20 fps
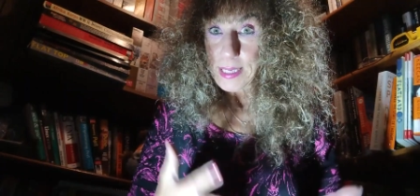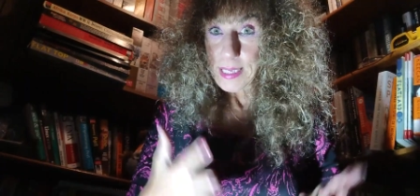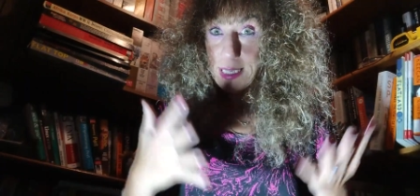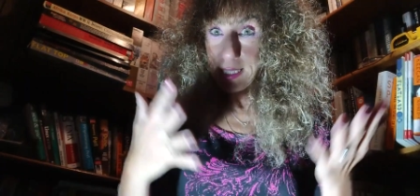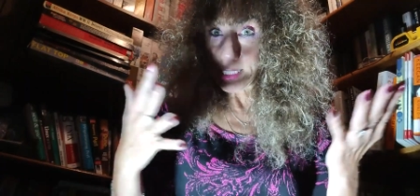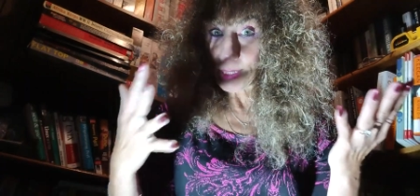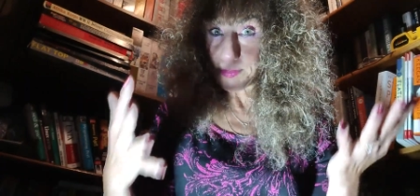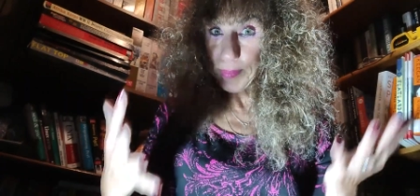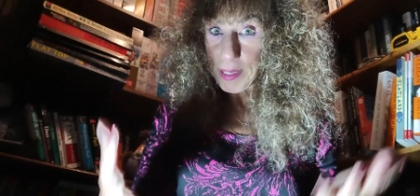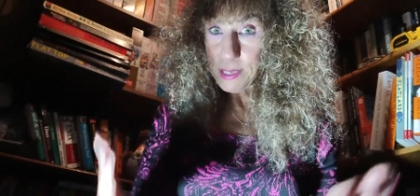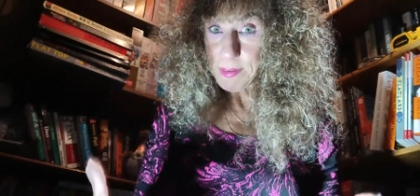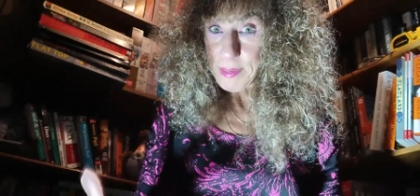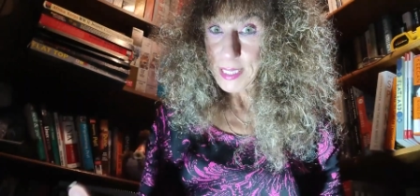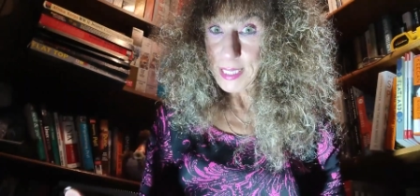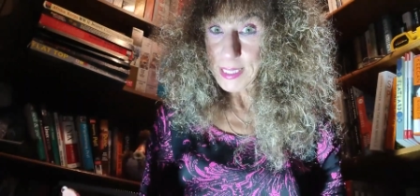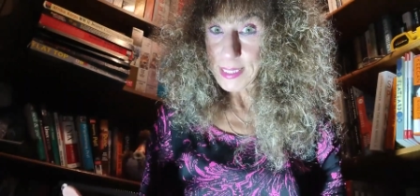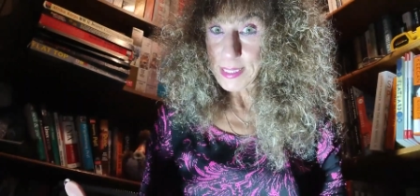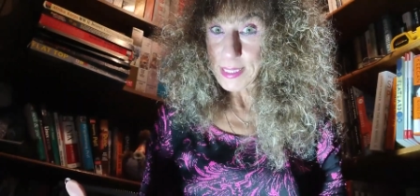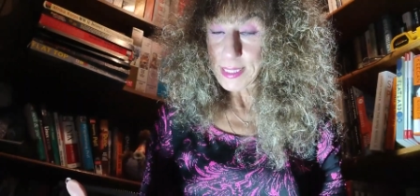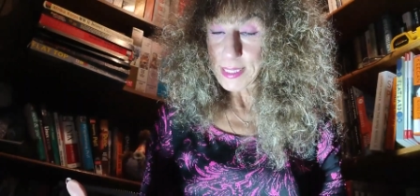
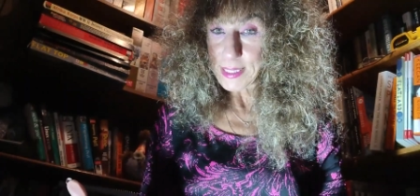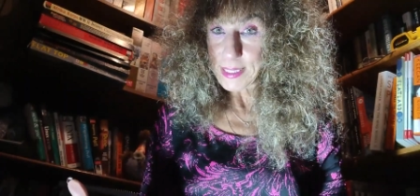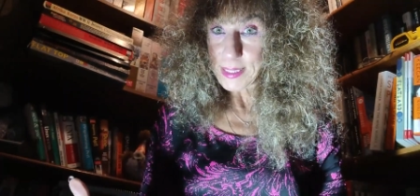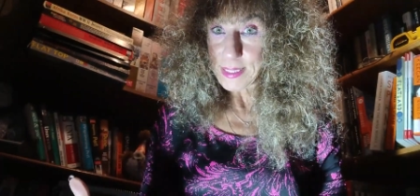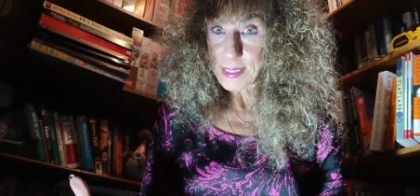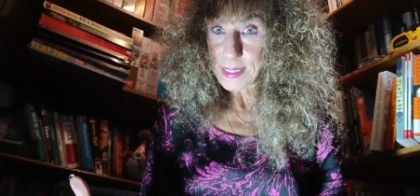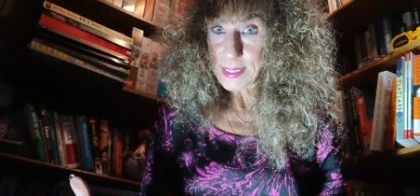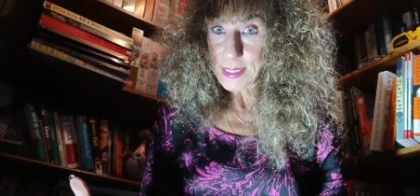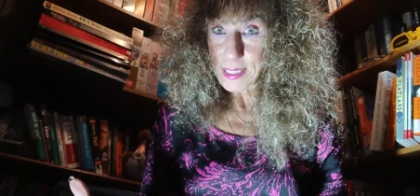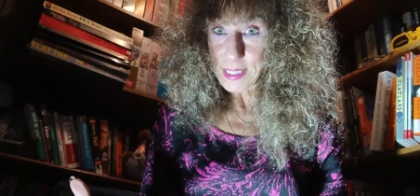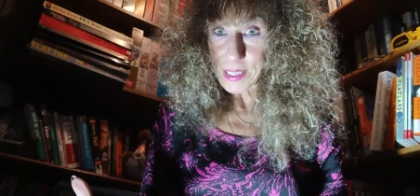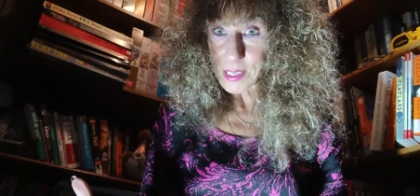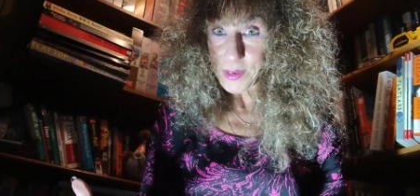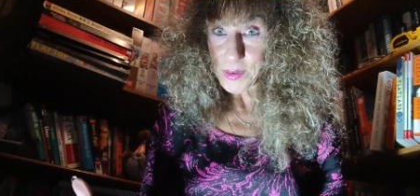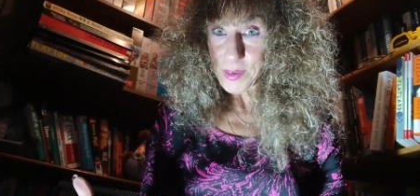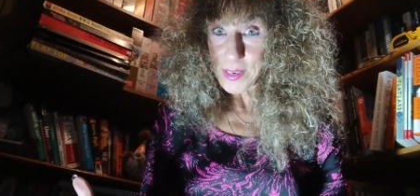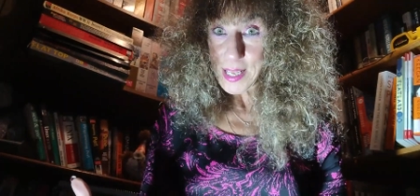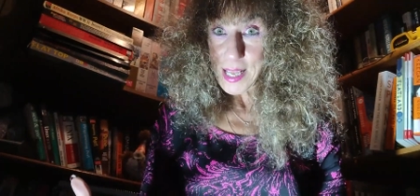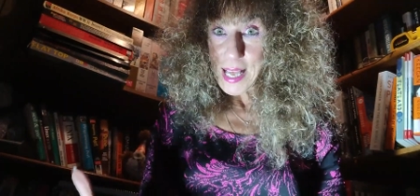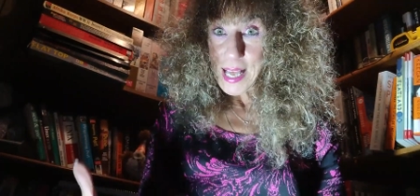experiences, you
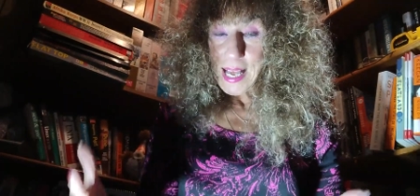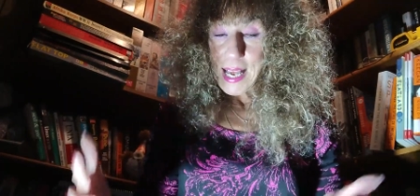know.